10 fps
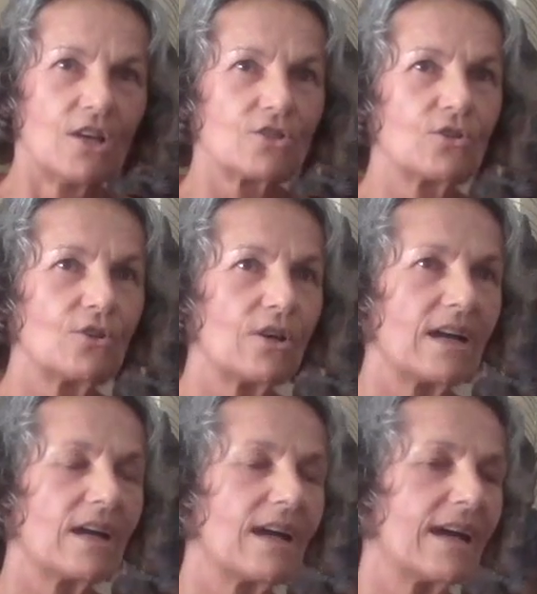So
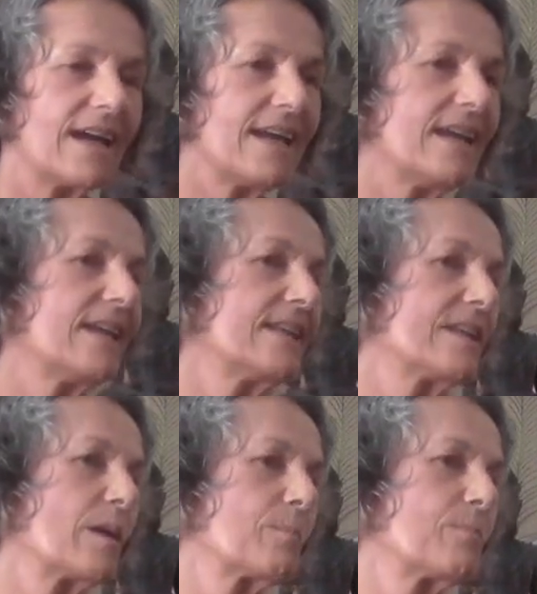I ended
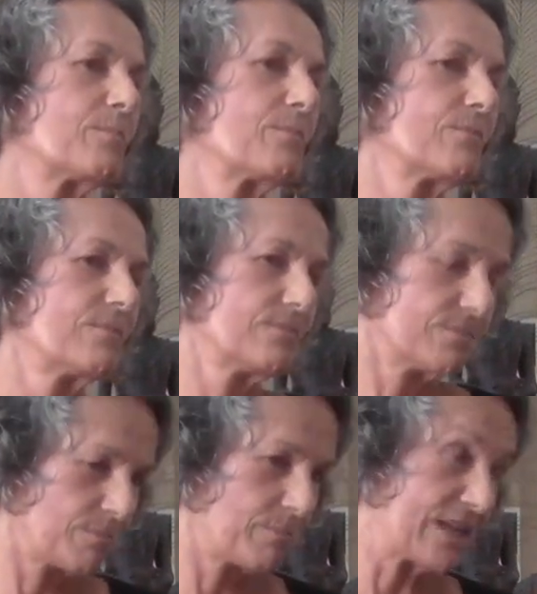up
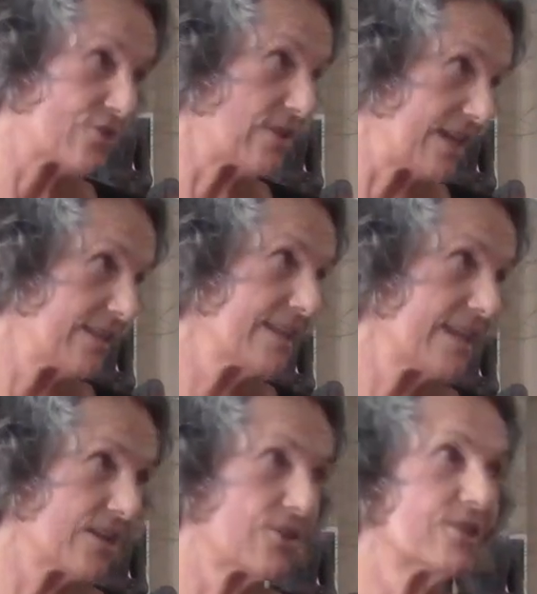by trial and
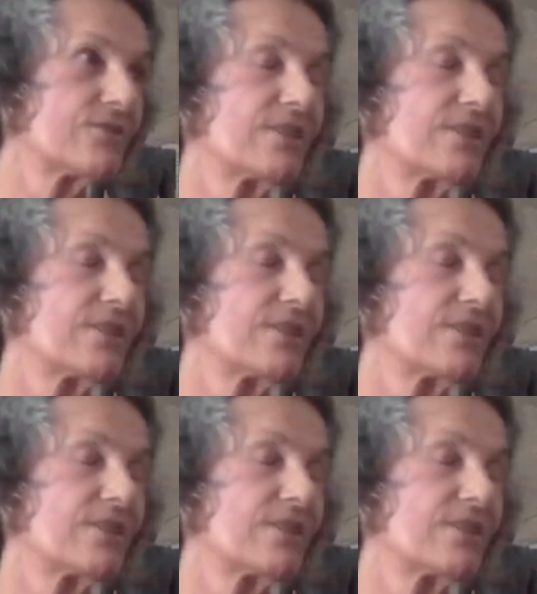error,